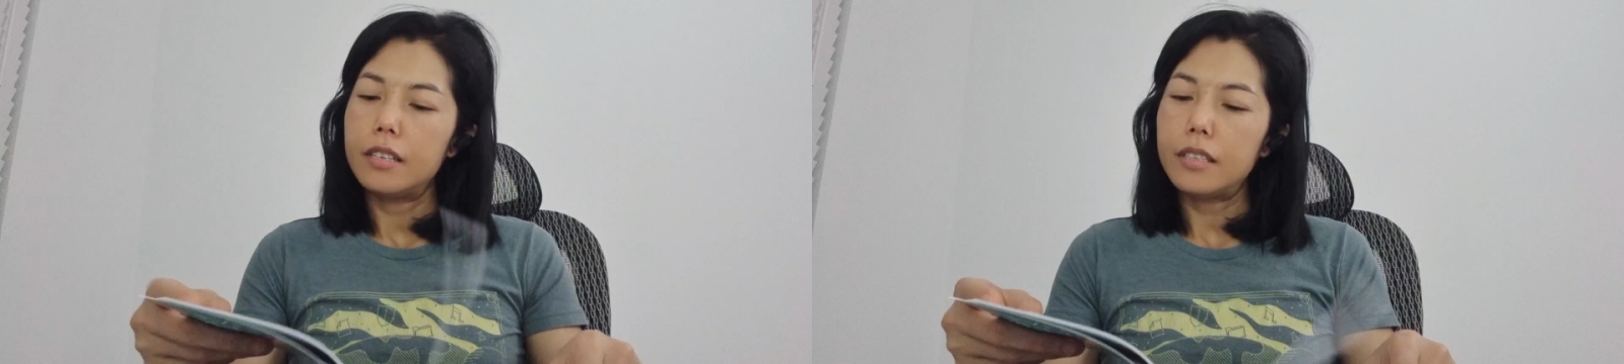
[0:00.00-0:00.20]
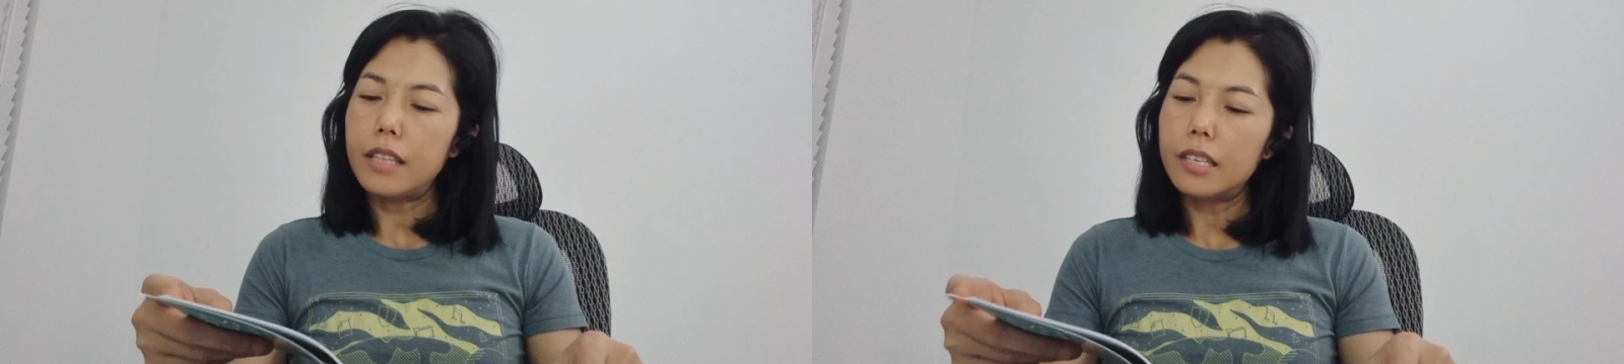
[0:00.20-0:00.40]

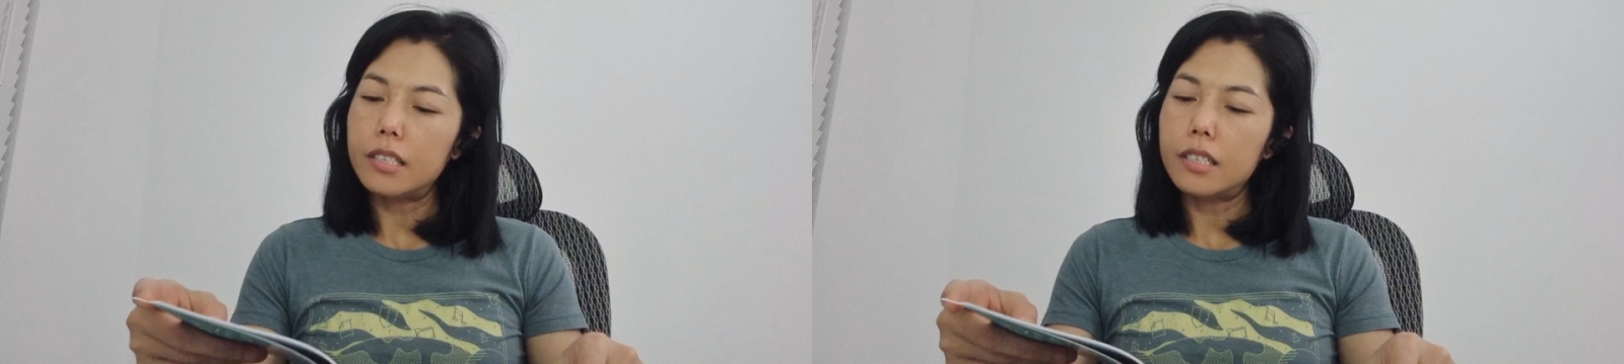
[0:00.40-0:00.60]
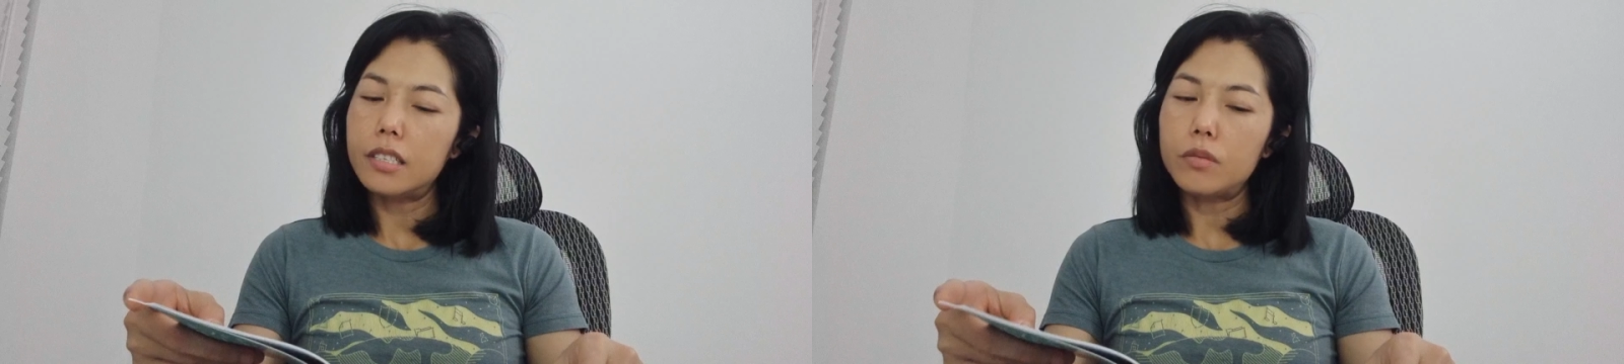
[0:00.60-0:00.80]
That
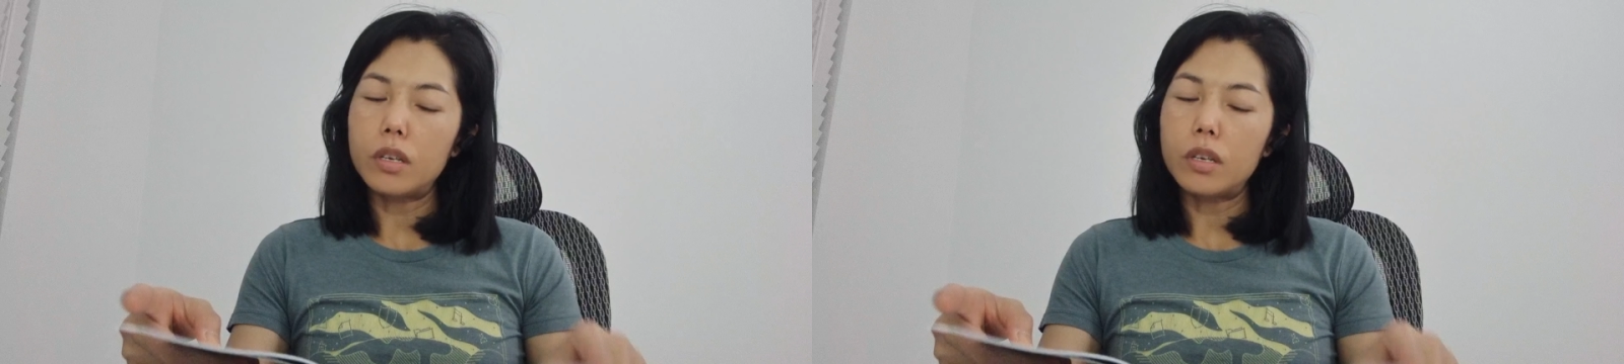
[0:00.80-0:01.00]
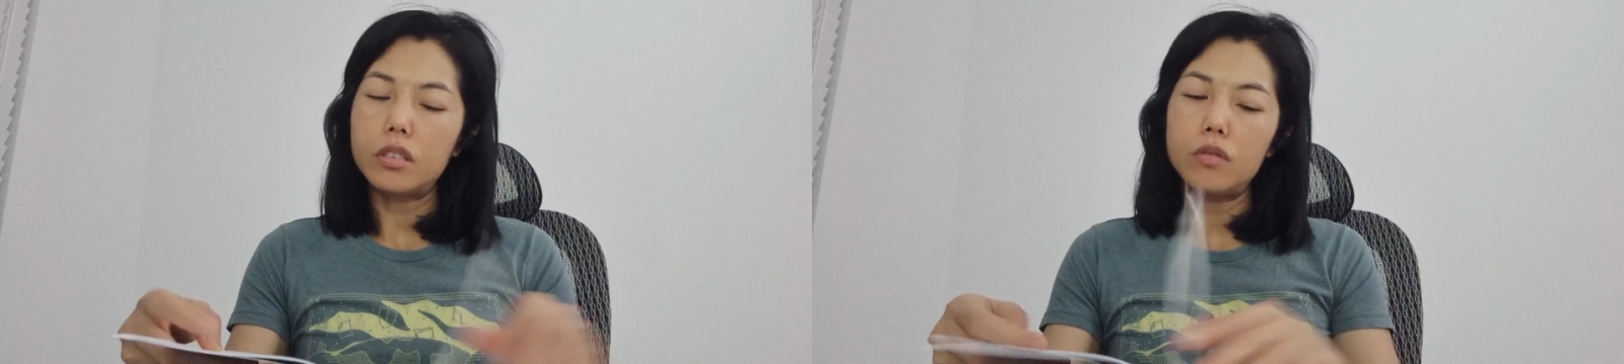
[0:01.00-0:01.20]
is
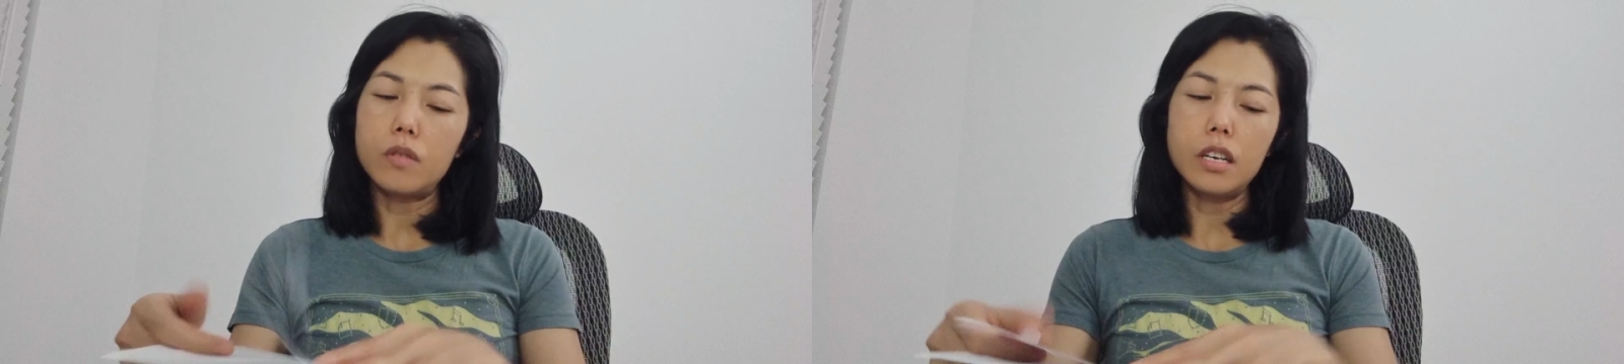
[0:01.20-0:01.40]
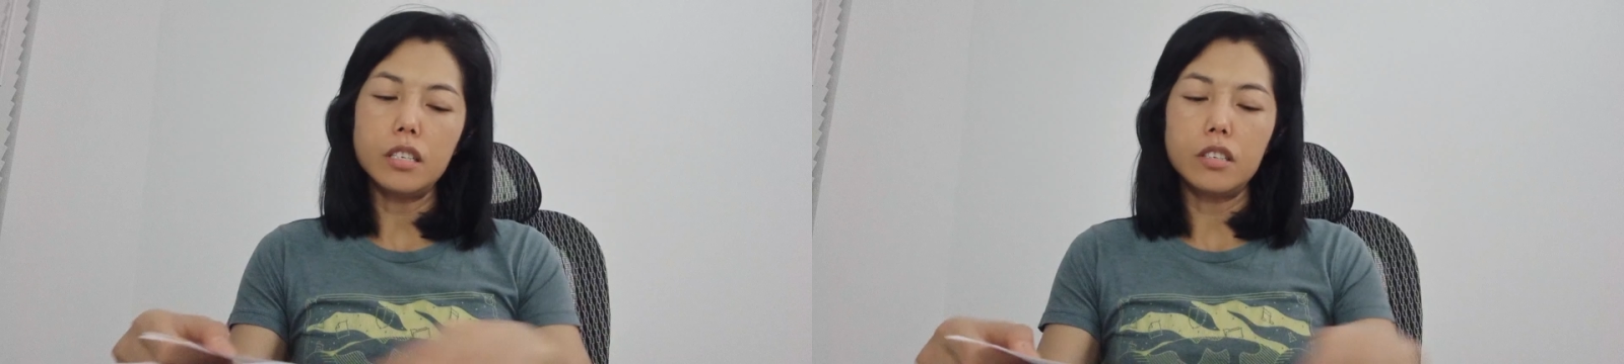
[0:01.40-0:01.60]
what we
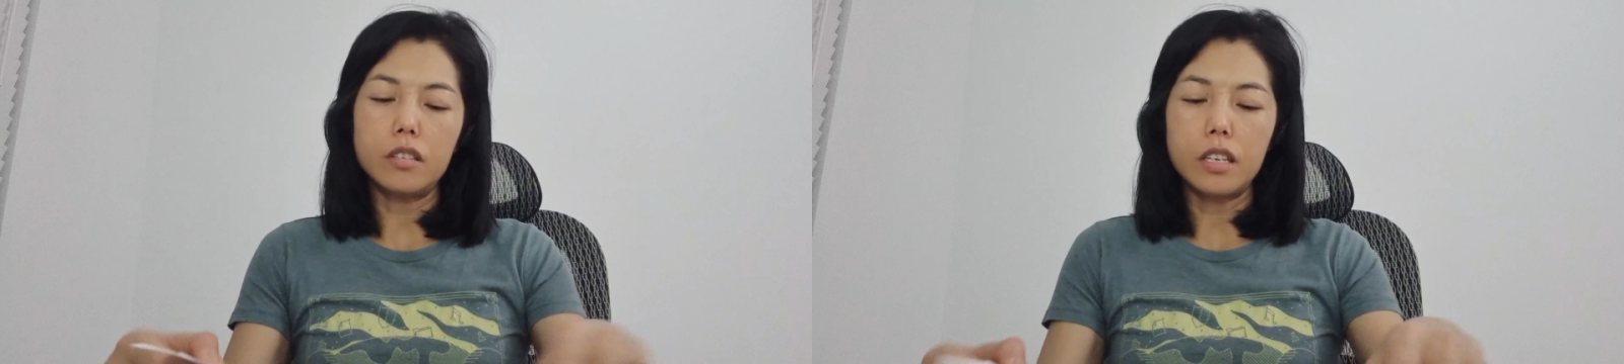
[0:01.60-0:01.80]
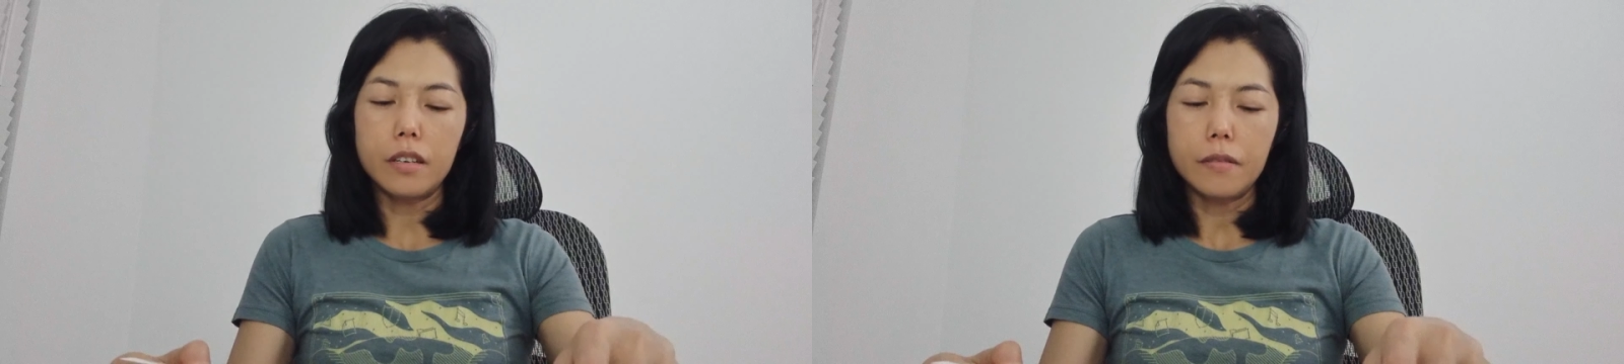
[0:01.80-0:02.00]
will learn
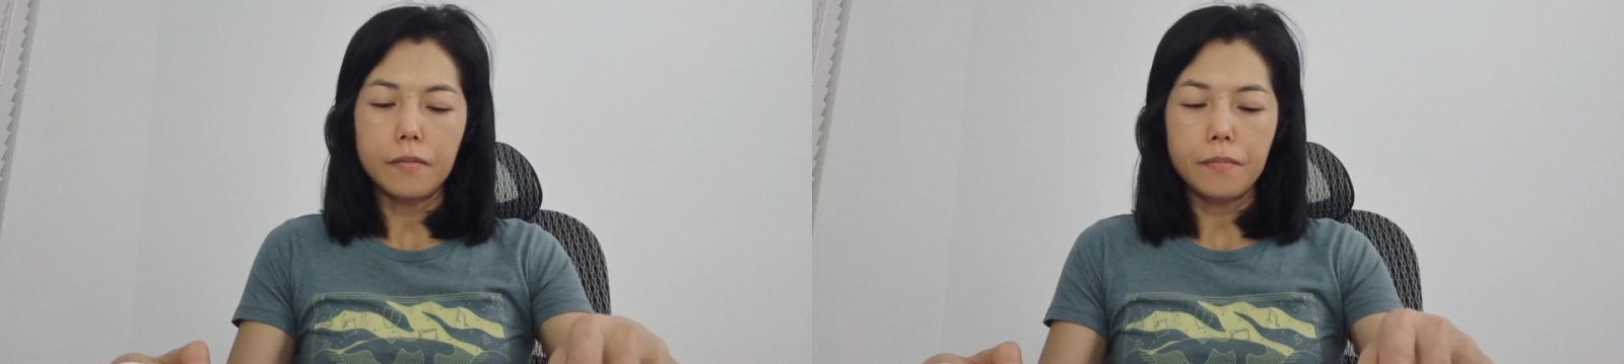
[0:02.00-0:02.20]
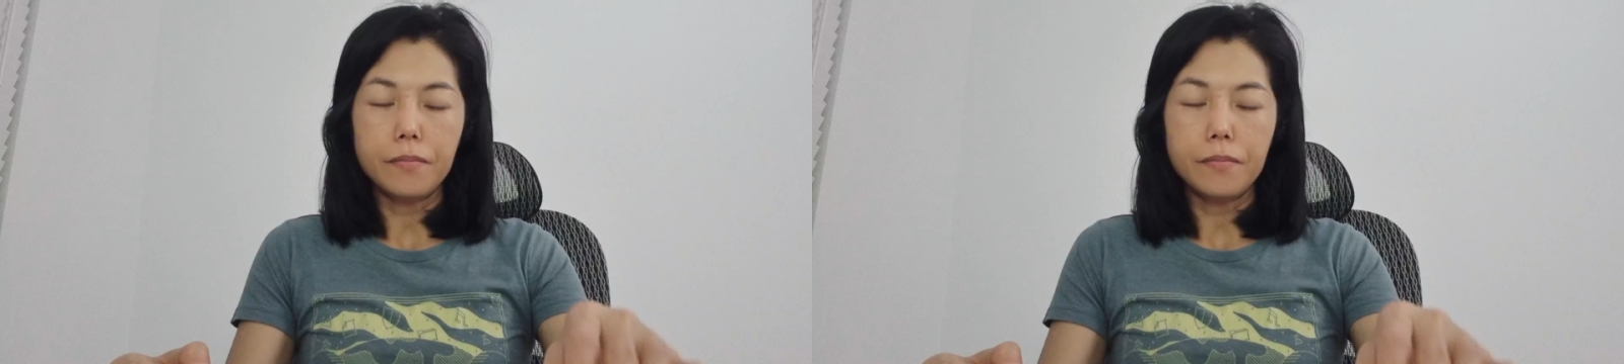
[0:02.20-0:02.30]
today.